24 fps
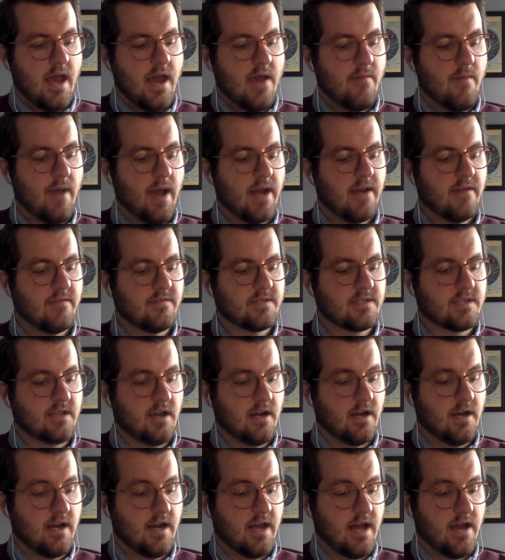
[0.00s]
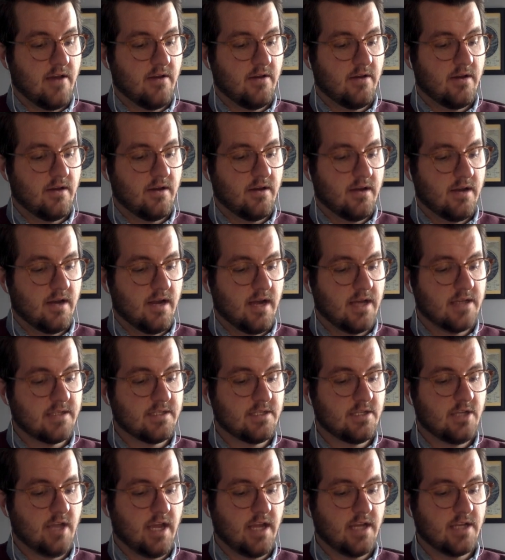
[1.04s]
It might have started out
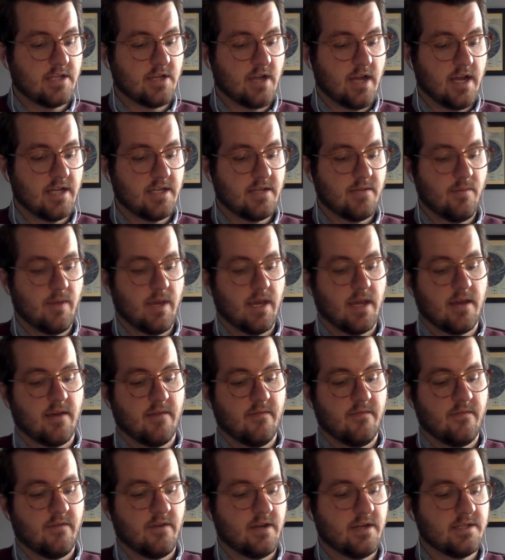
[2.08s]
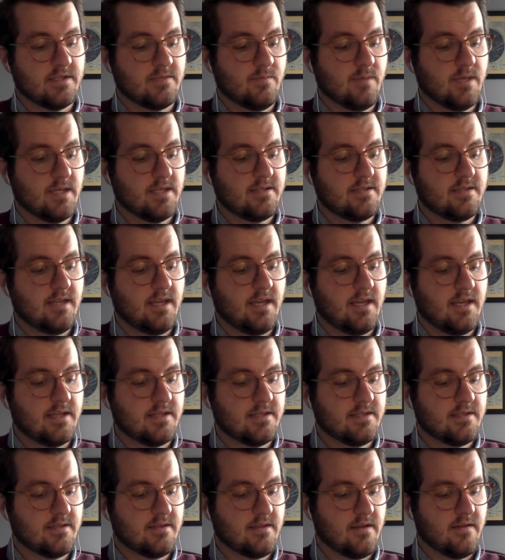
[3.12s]
as Jake trying to make up for his
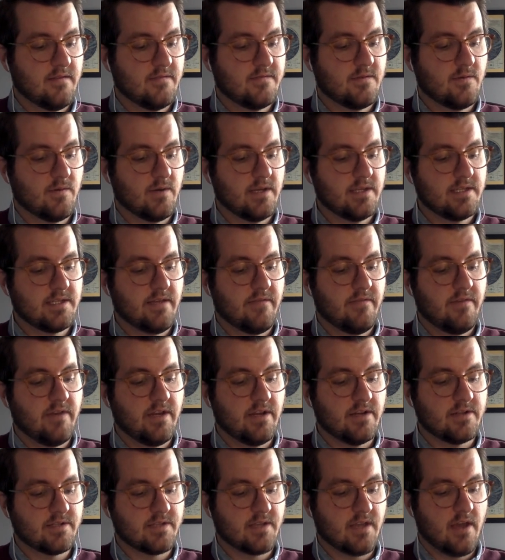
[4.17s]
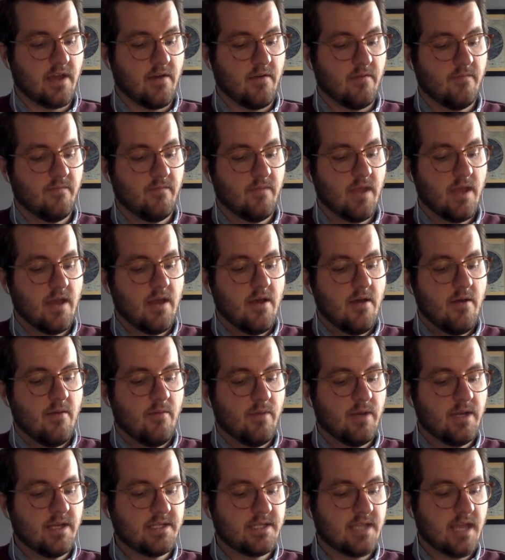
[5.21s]
misdeeds of 27 years ago,
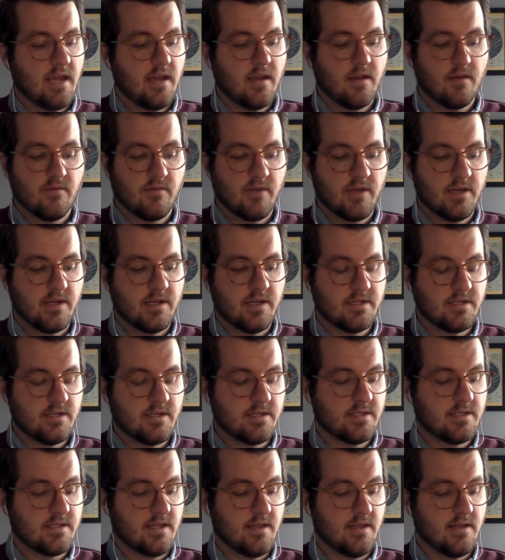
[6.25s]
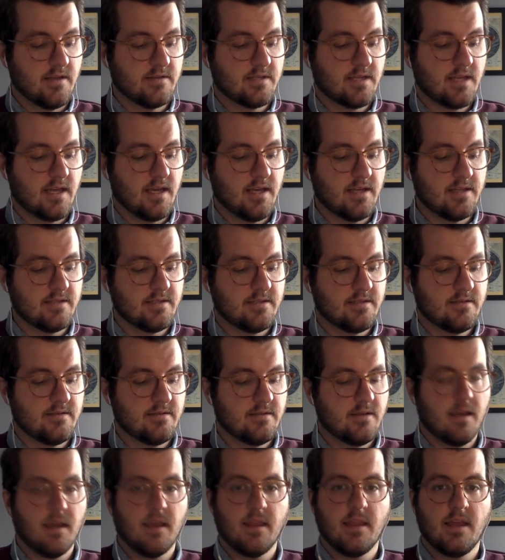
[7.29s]
but he's taken a real interest in those kids,
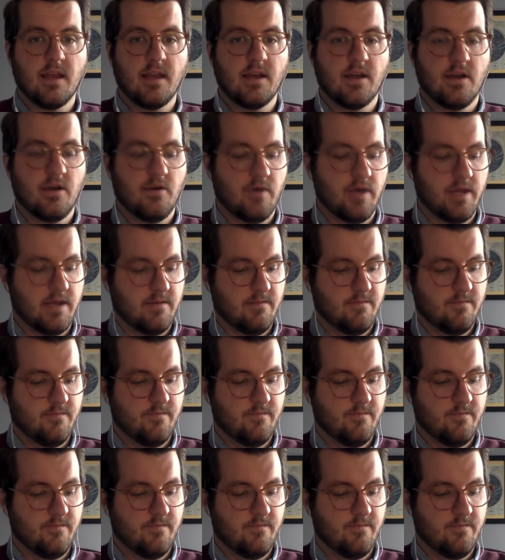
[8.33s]
and they know it.